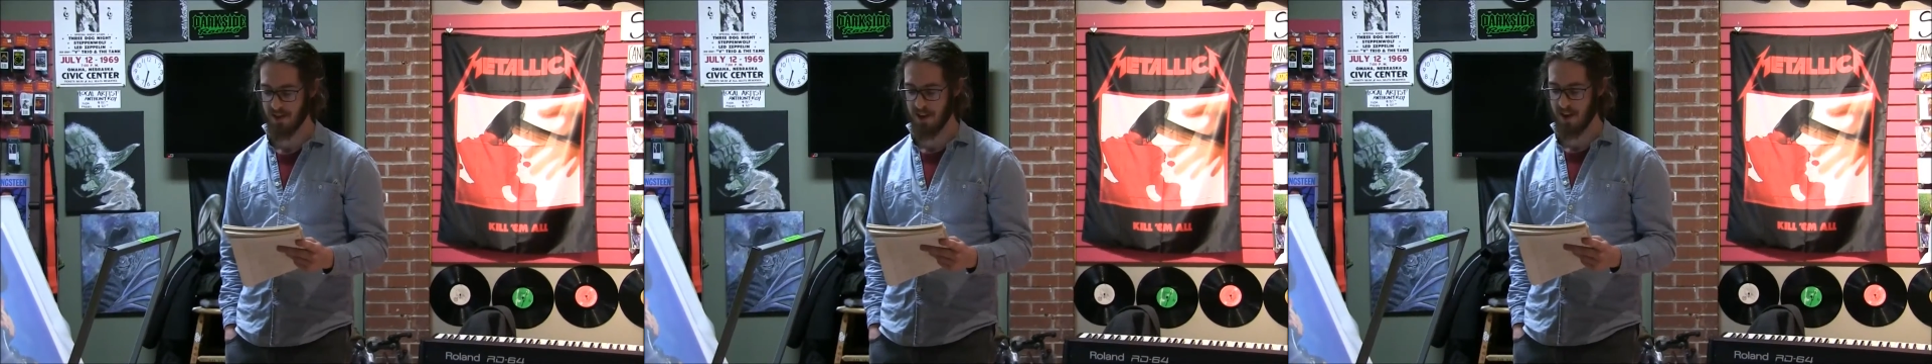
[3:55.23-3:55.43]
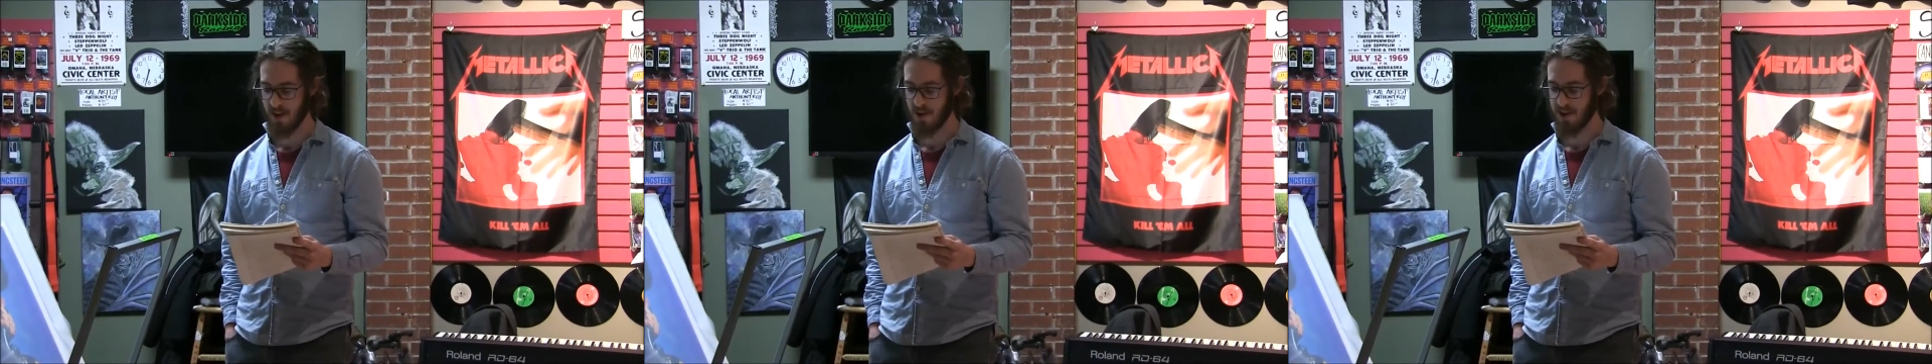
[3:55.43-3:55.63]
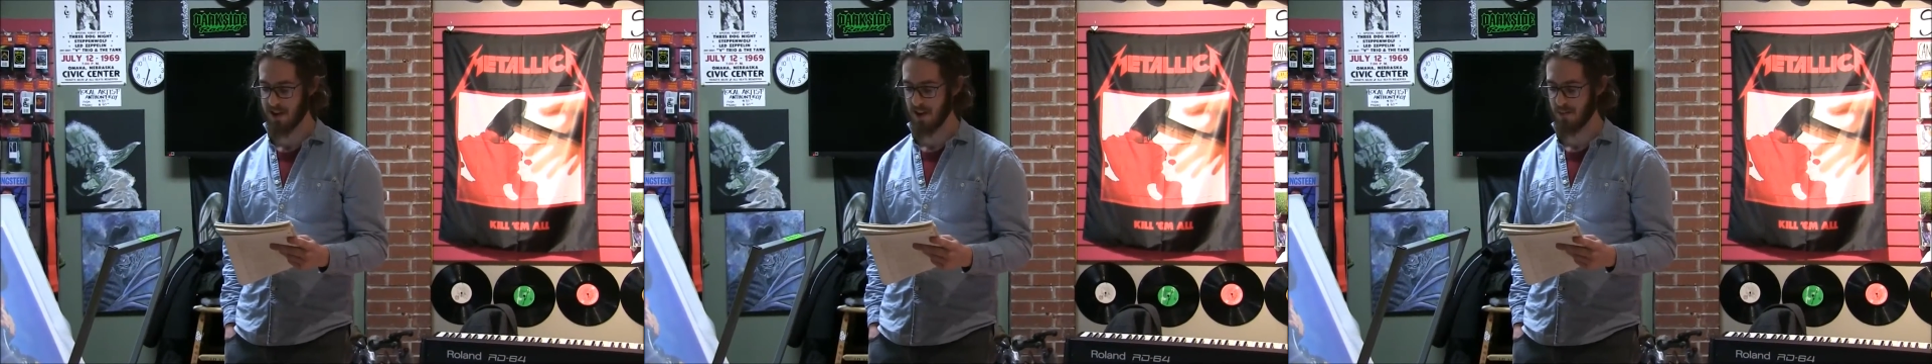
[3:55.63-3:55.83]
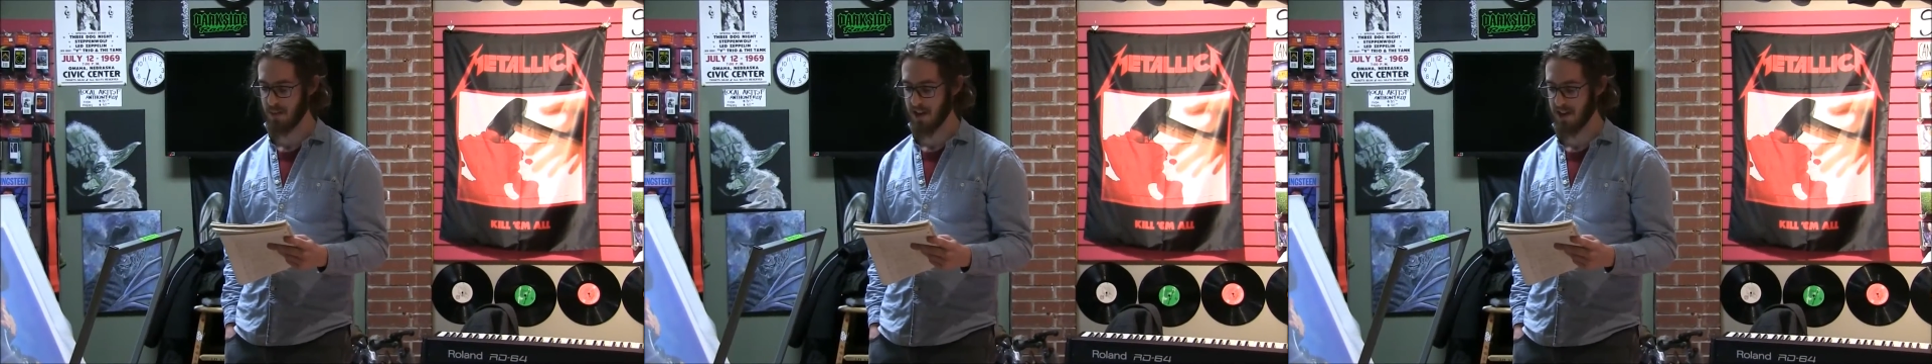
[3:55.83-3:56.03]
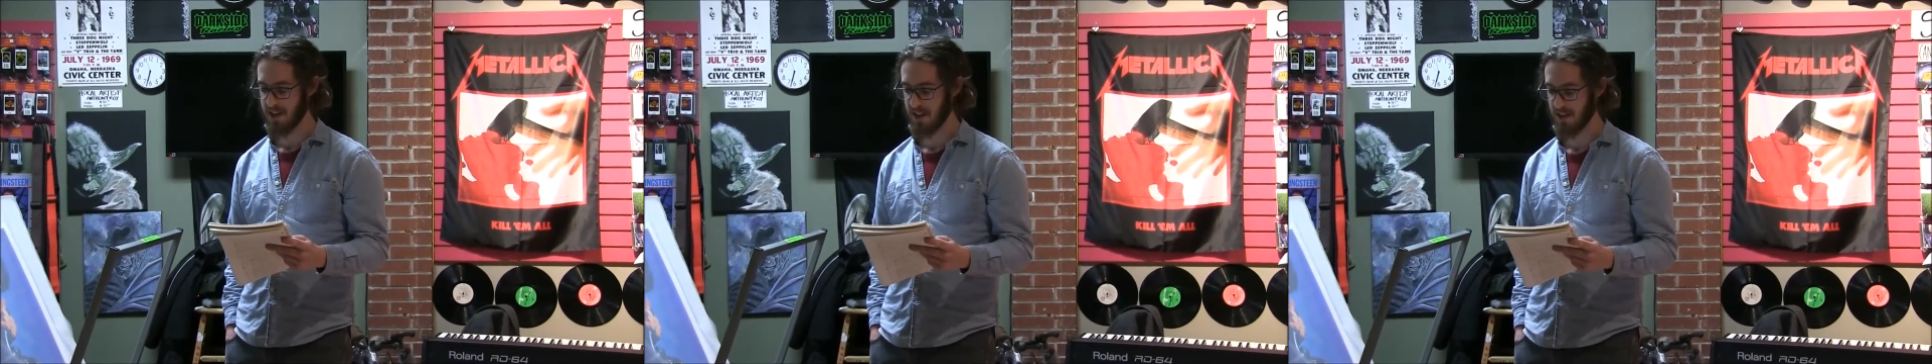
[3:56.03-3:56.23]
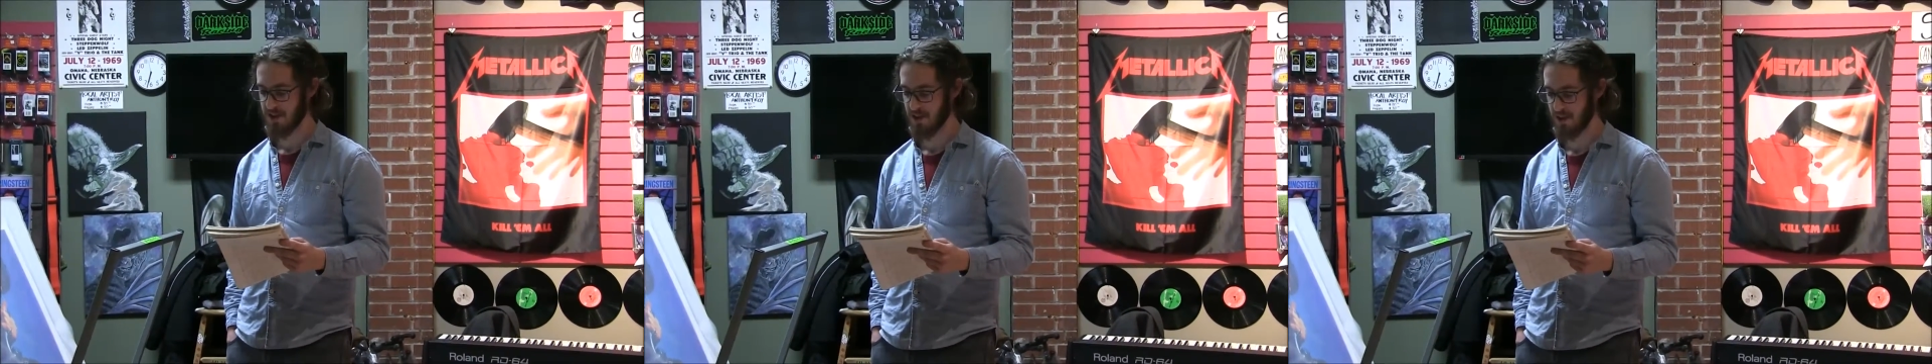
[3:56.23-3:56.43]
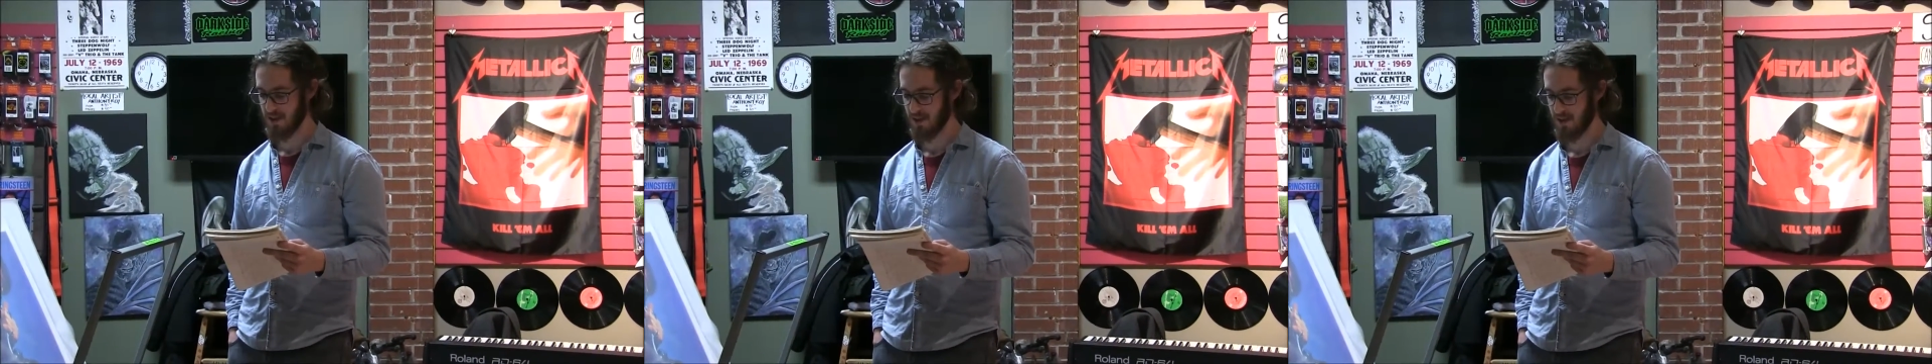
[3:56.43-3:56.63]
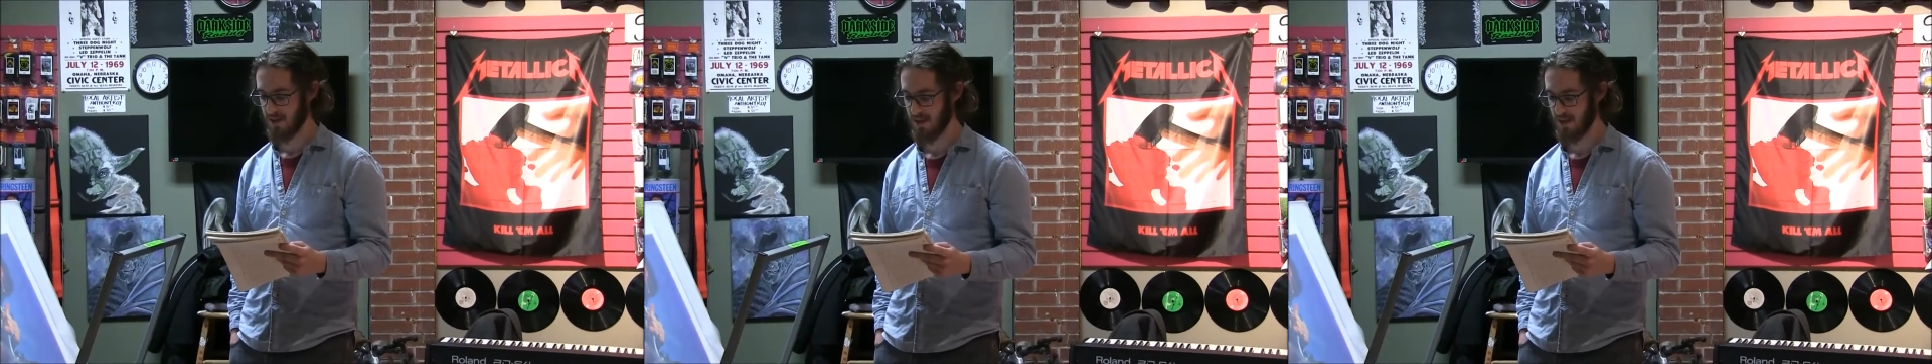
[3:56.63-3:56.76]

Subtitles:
They horned out benediction.